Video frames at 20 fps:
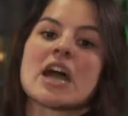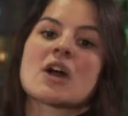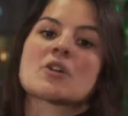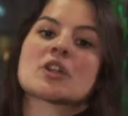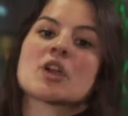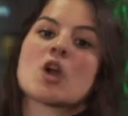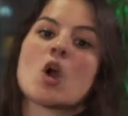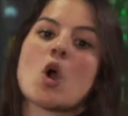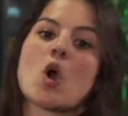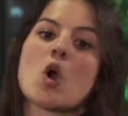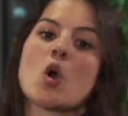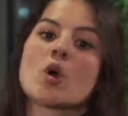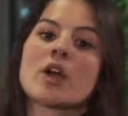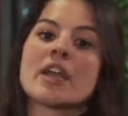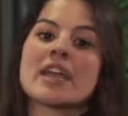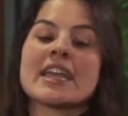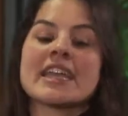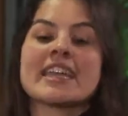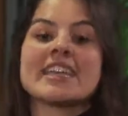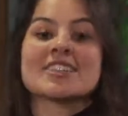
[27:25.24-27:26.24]
how they all
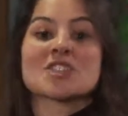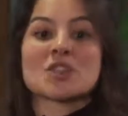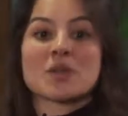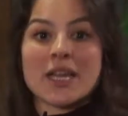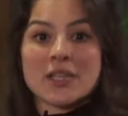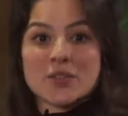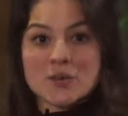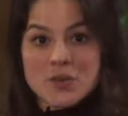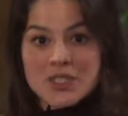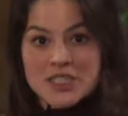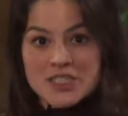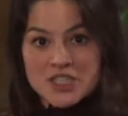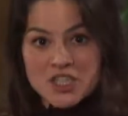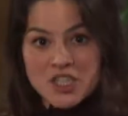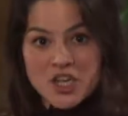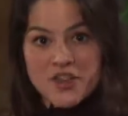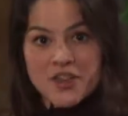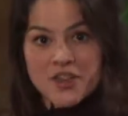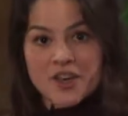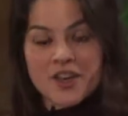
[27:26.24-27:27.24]
interact with
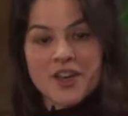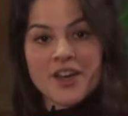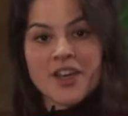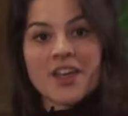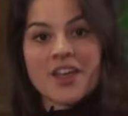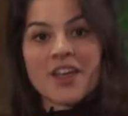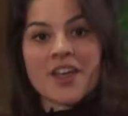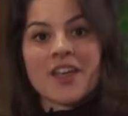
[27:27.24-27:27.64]
each other